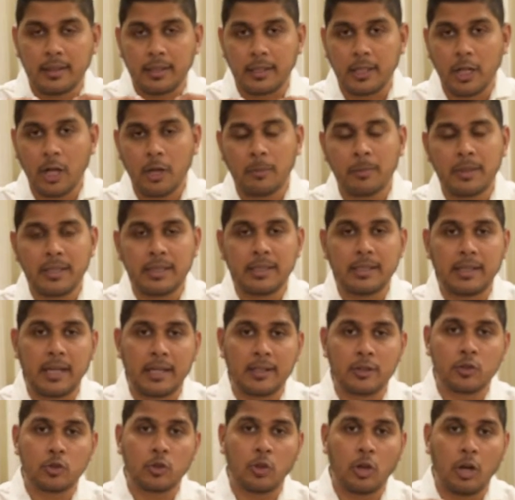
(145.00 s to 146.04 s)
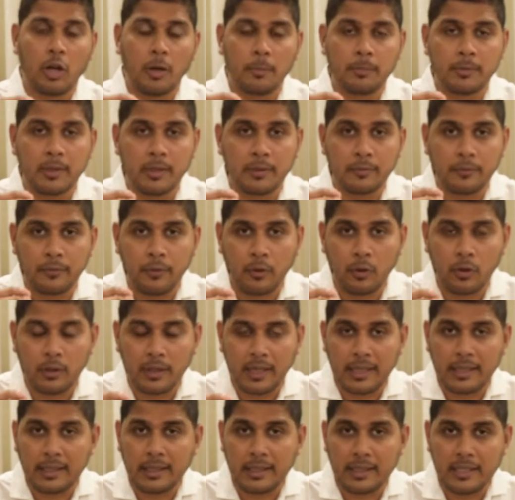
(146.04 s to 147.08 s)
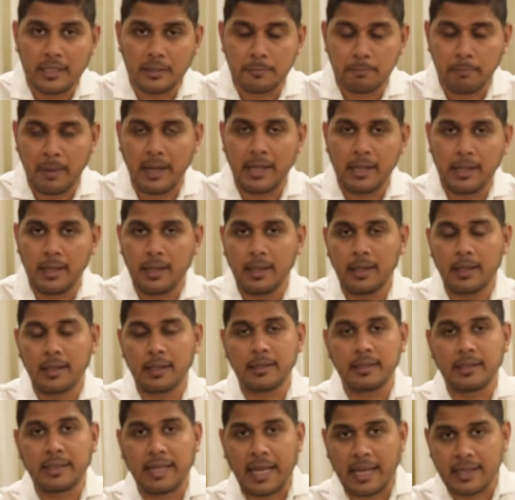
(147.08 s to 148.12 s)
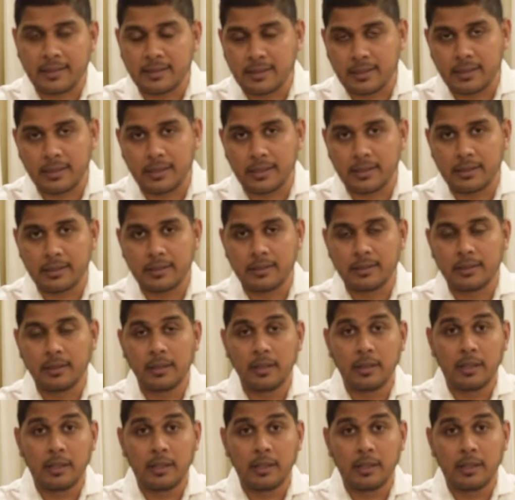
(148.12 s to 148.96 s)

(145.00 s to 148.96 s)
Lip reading: government tends to opt in for increased spending and tax cuts